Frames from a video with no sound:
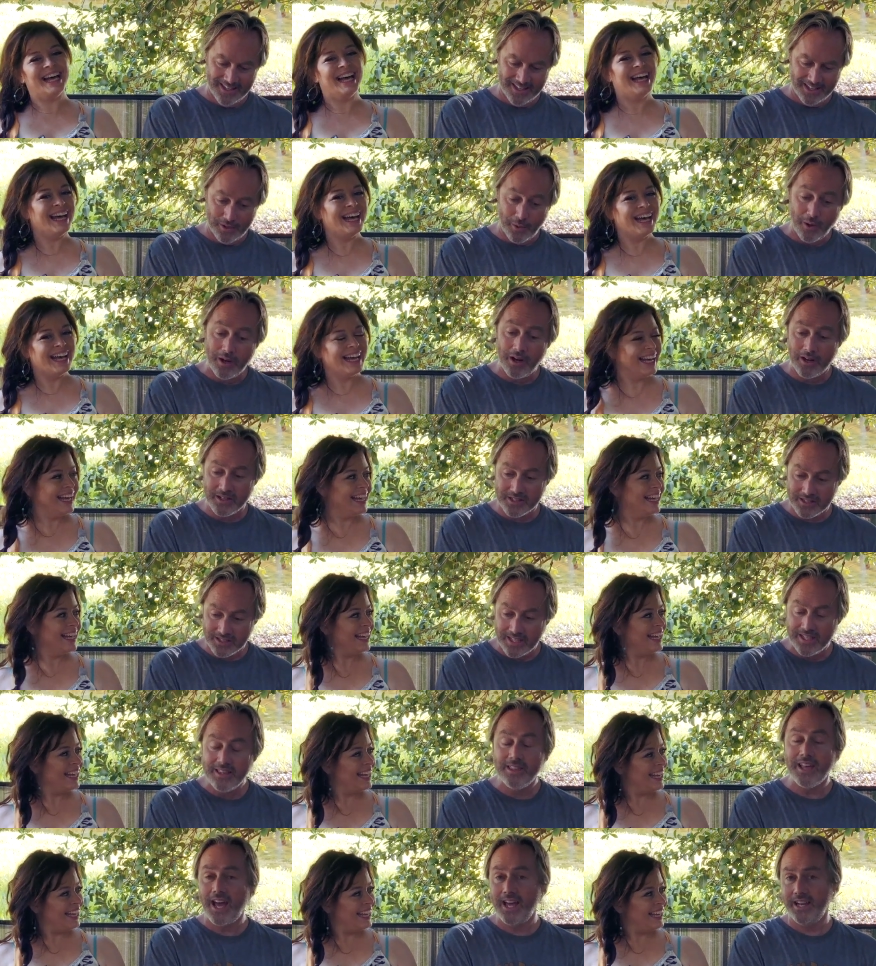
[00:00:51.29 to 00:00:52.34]
Speaker 1: quite
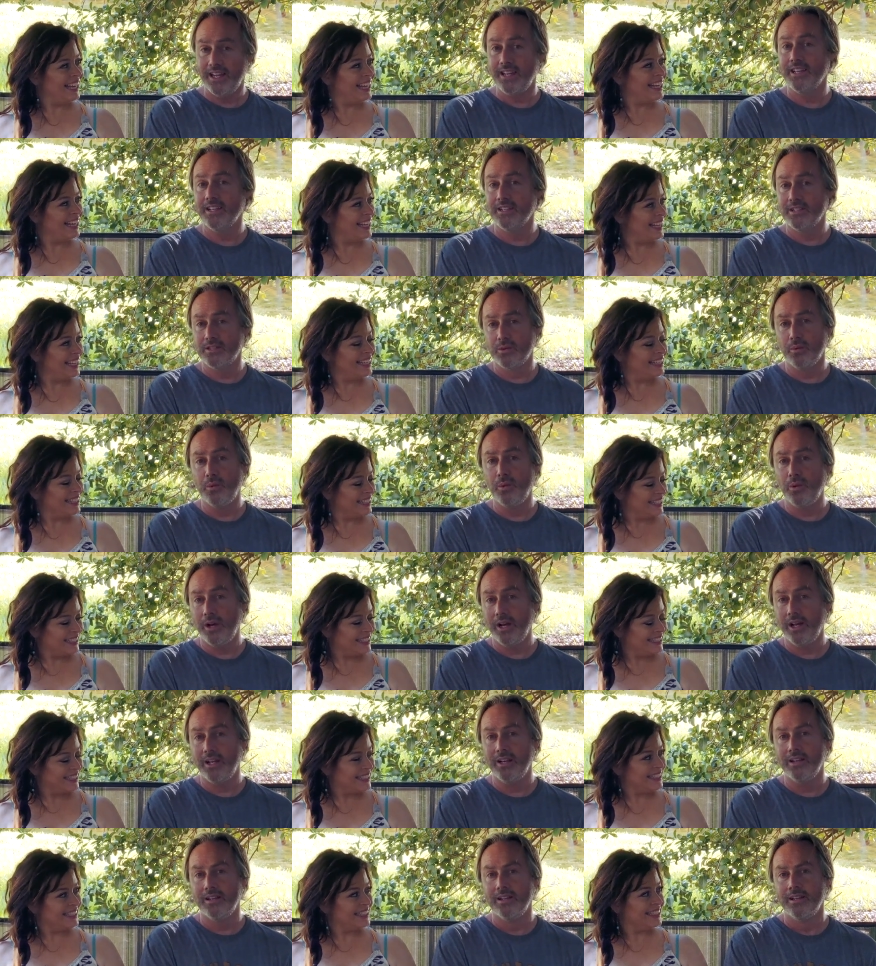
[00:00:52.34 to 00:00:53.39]
honestly, that is
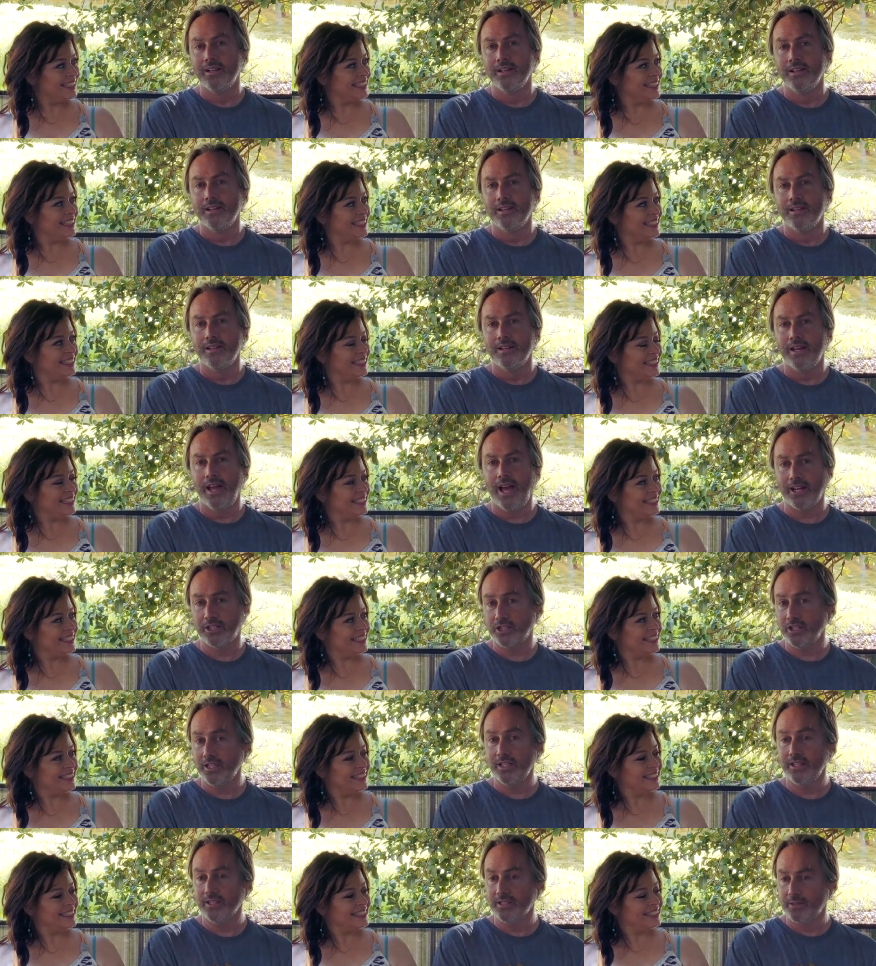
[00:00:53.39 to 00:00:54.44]
what
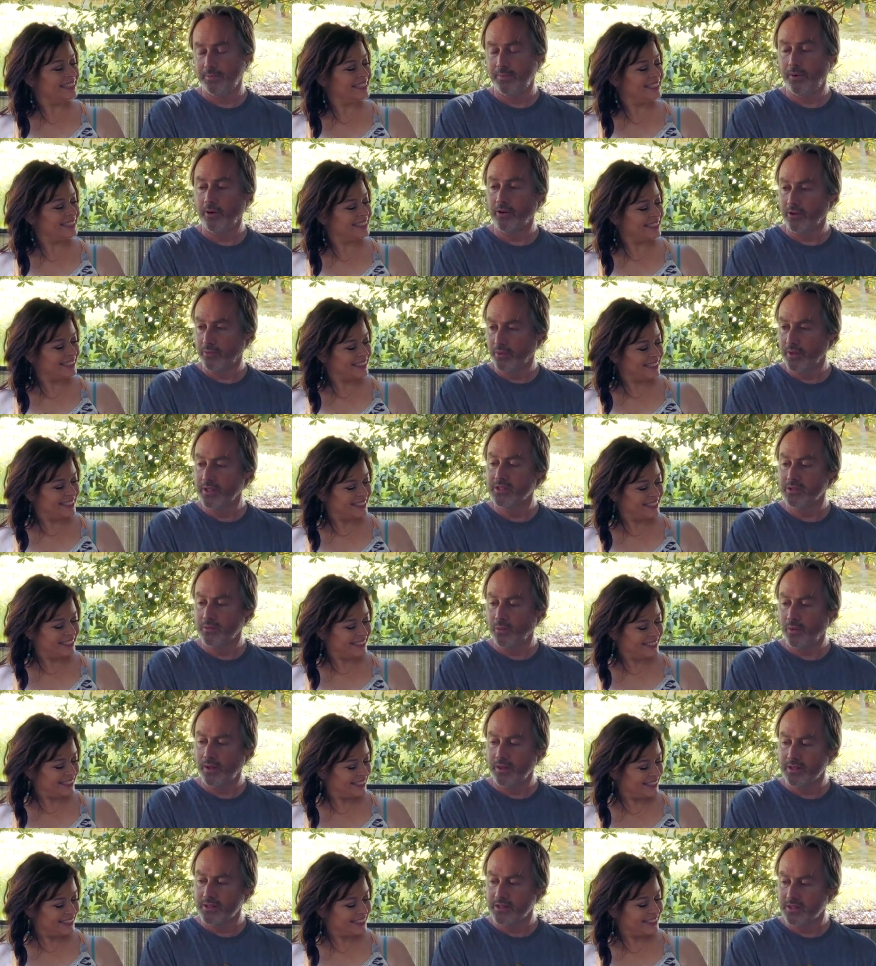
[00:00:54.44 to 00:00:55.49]
actually is part of the reason
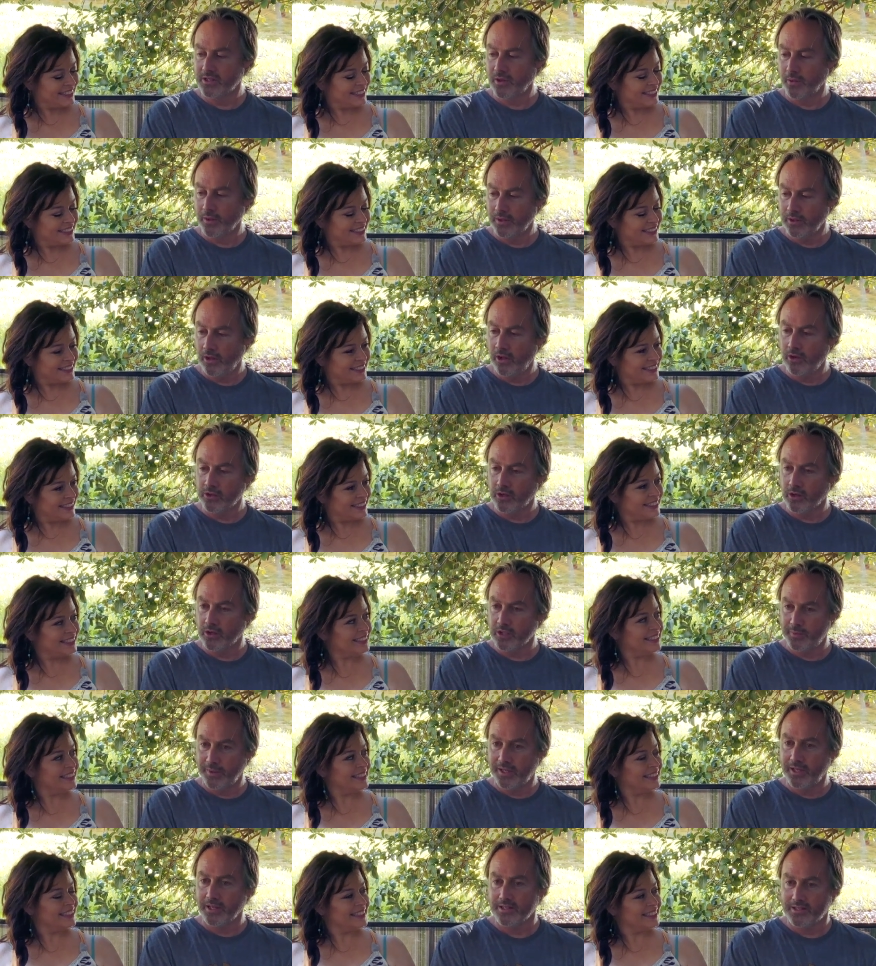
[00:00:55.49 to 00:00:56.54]
why this is going longer is
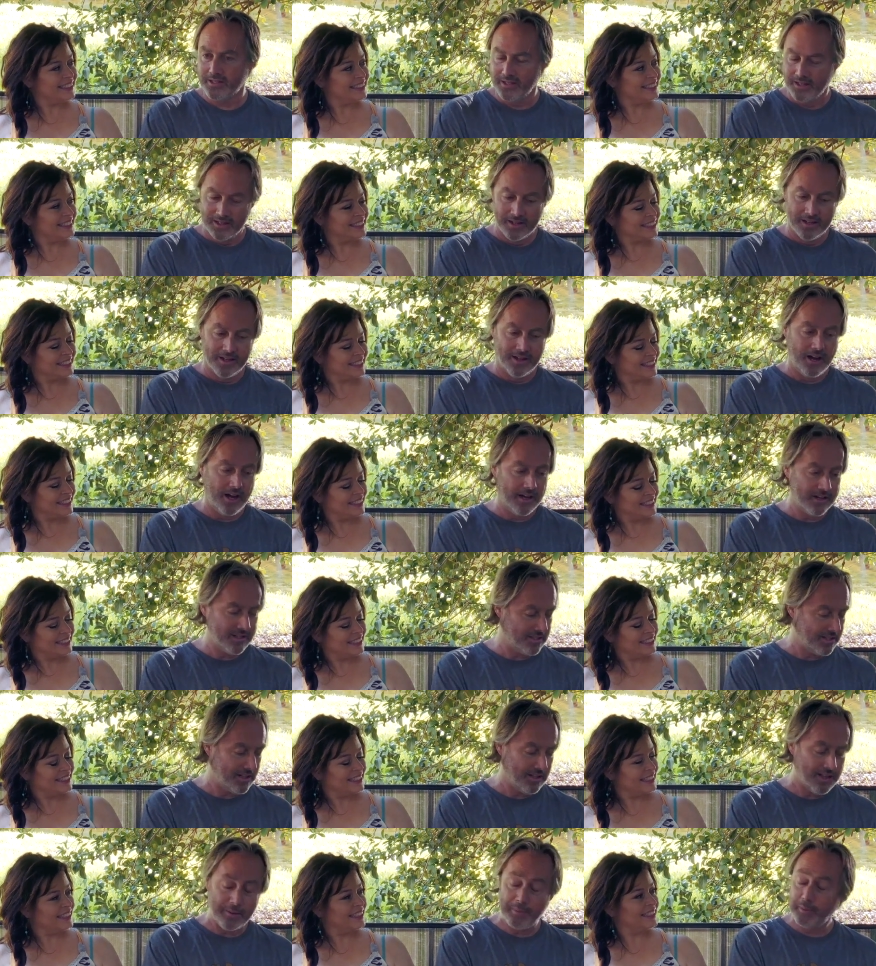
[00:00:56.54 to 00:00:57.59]
because
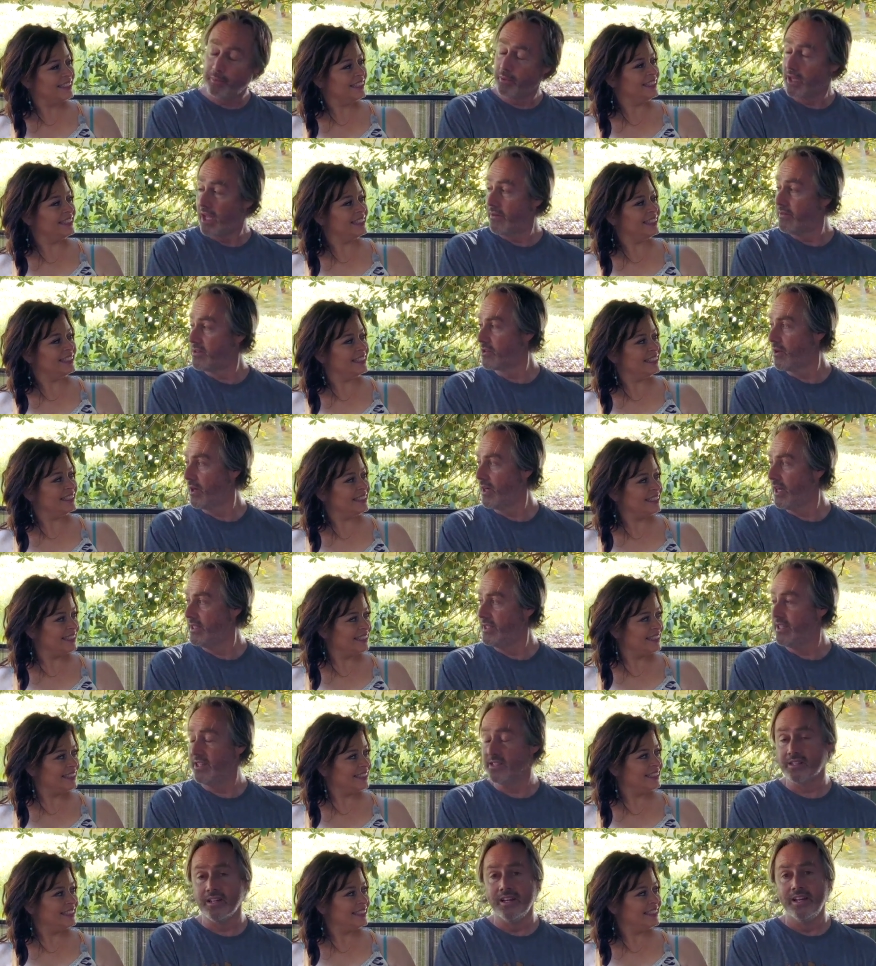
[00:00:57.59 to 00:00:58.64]
honestly, a lot of people gave us great
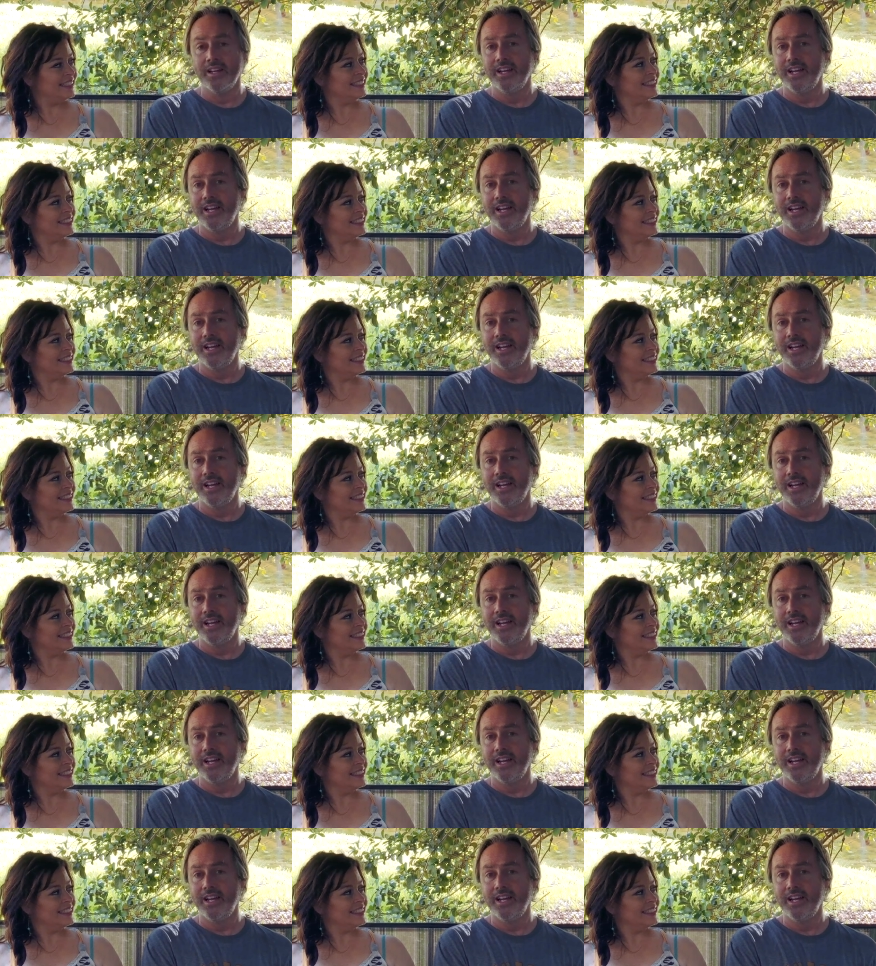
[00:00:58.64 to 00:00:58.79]
ideas.